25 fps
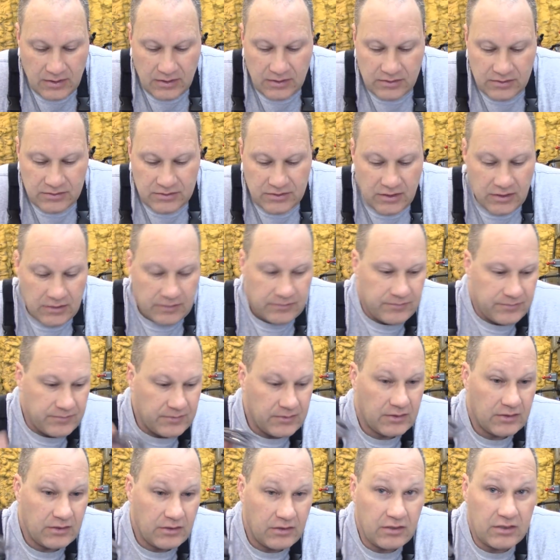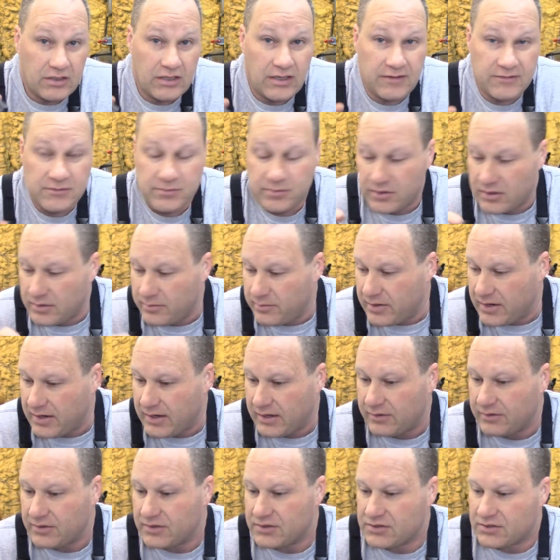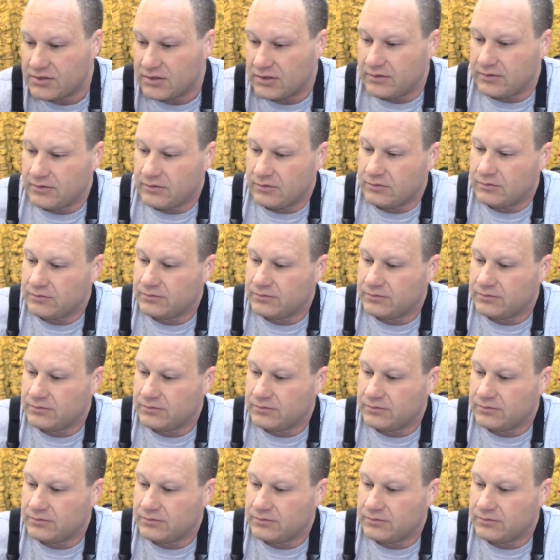So good to have spare batteries, so